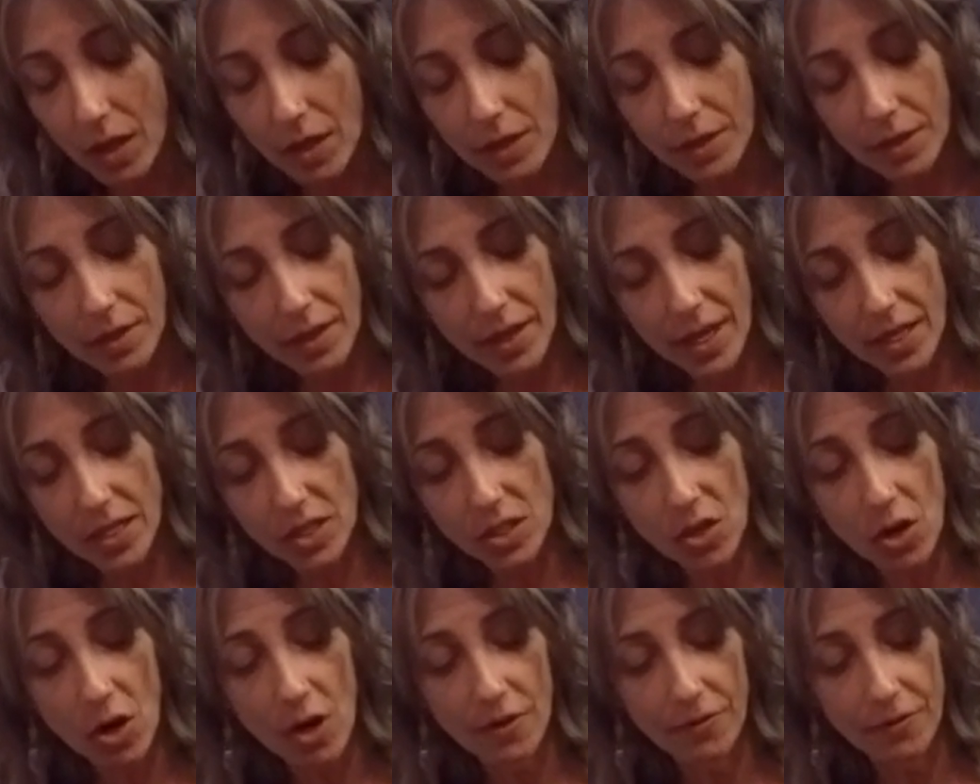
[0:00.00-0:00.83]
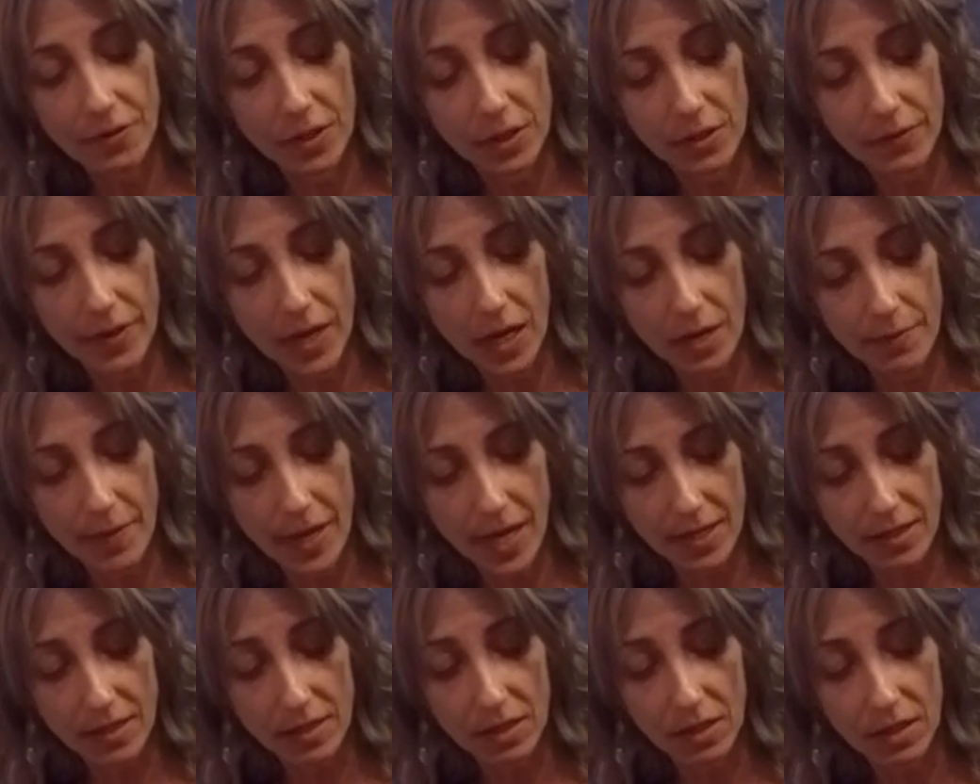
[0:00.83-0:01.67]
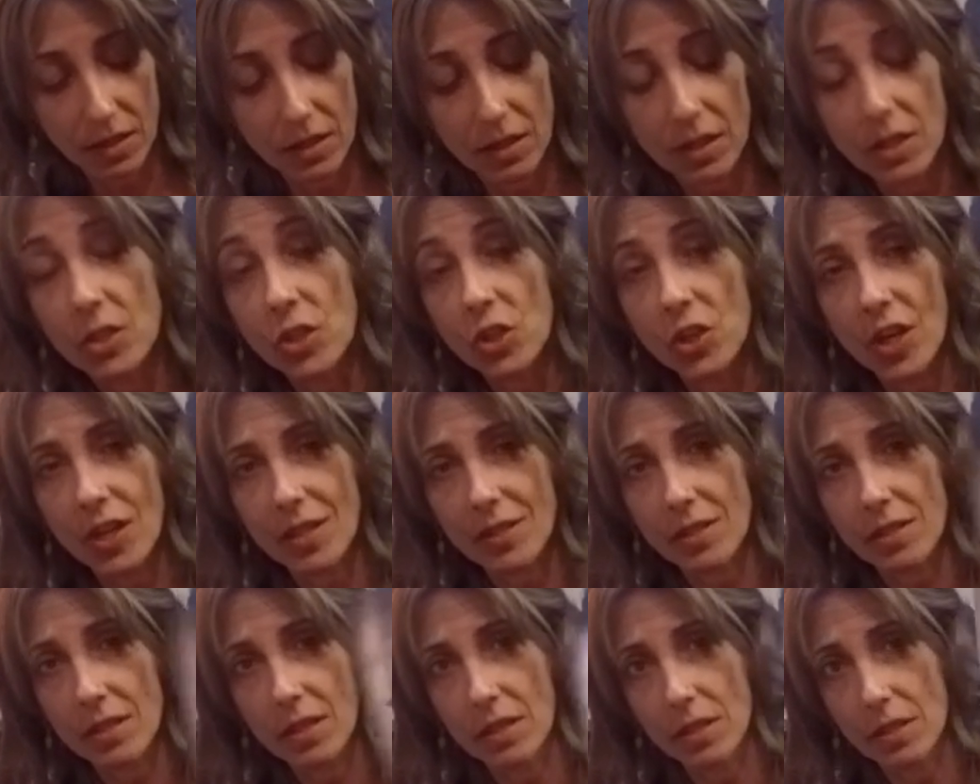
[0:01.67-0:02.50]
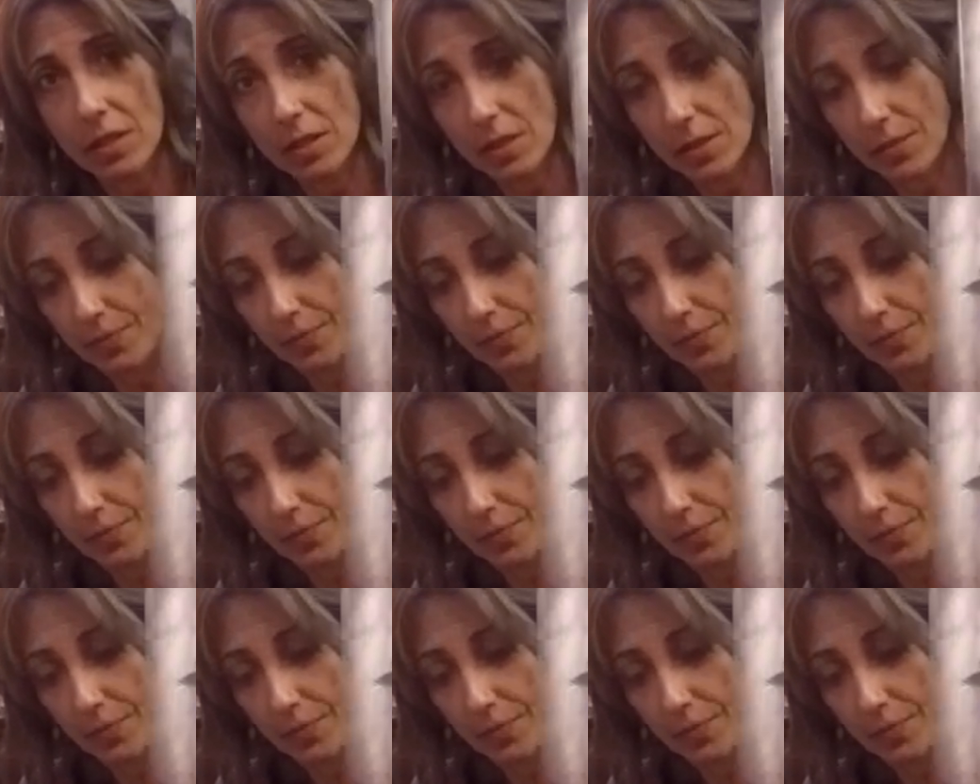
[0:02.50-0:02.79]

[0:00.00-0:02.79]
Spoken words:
The next card for the Divine Masculine is Justice,